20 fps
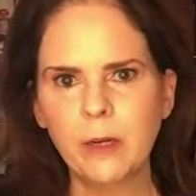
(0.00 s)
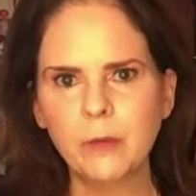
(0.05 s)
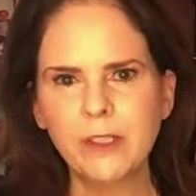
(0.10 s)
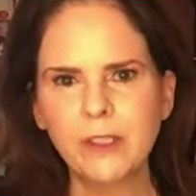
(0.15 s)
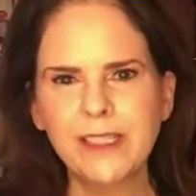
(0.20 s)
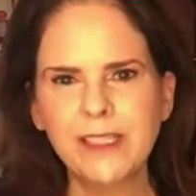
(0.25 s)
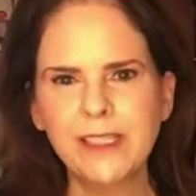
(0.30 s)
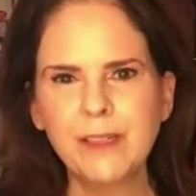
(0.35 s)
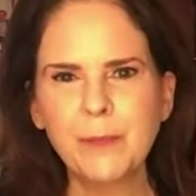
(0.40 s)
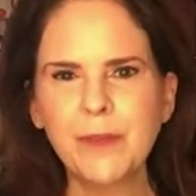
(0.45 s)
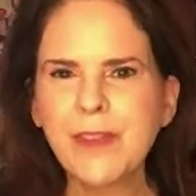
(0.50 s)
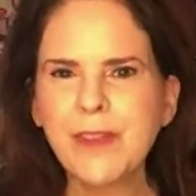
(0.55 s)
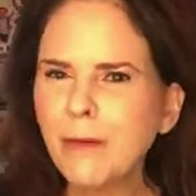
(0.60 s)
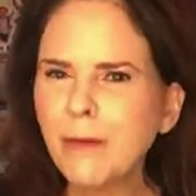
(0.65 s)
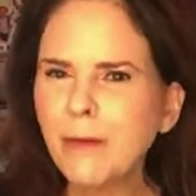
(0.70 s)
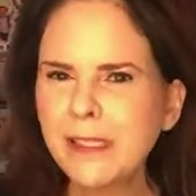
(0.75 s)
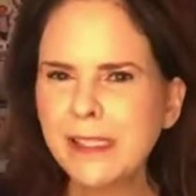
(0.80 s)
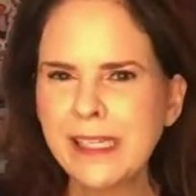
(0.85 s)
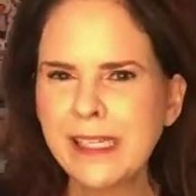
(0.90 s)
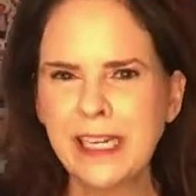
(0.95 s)
Hamilton, but that
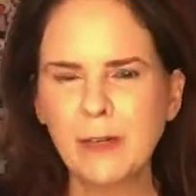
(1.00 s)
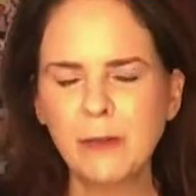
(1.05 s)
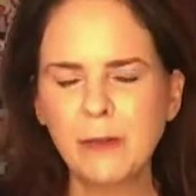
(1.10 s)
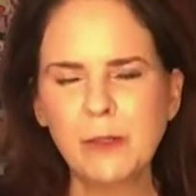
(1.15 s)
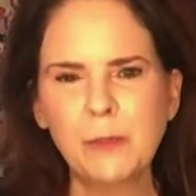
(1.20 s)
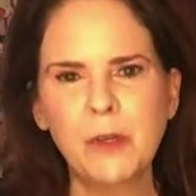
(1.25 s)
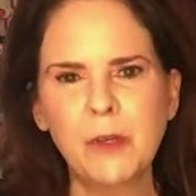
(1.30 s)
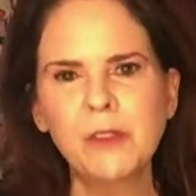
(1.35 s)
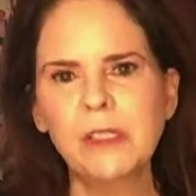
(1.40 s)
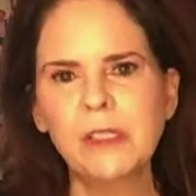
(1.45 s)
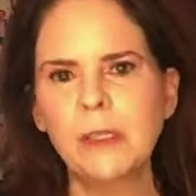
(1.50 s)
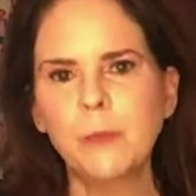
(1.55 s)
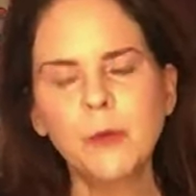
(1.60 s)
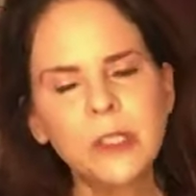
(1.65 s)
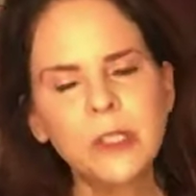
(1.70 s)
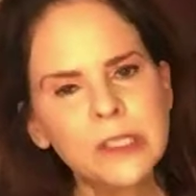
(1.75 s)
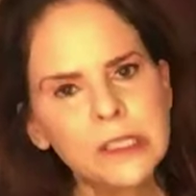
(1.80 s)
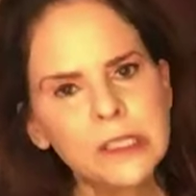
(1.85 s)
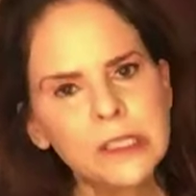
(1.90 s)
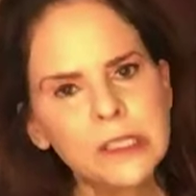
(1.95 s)
was it. It was mostly
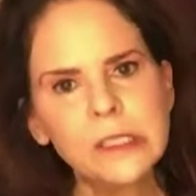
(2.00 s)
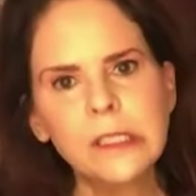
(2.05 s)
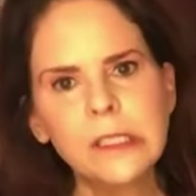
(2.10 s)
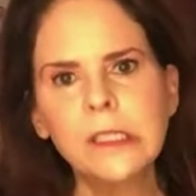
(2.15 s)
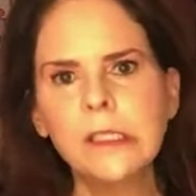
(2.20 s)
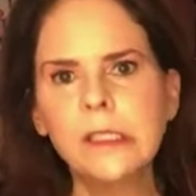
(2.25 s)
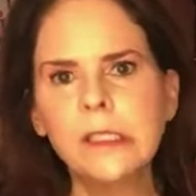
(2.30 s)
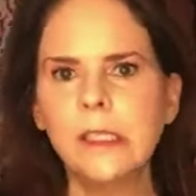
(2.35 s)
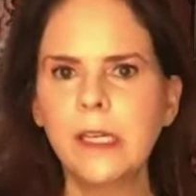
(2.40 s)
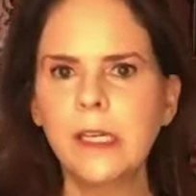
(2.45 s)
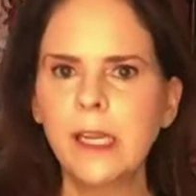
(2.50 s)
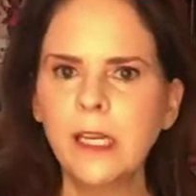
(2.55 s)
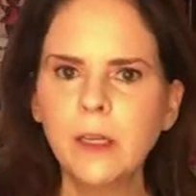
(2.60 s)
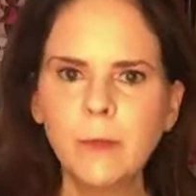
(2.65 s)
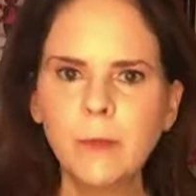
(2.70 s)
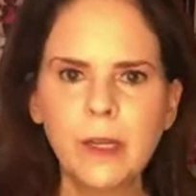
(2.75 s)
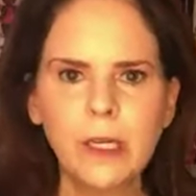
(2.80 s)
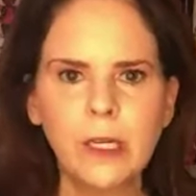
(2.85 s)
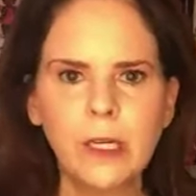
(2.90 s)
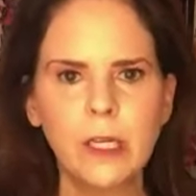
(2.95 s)
princesses and
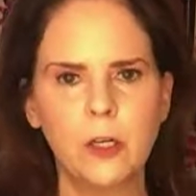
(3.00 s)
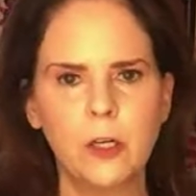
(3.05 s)
animated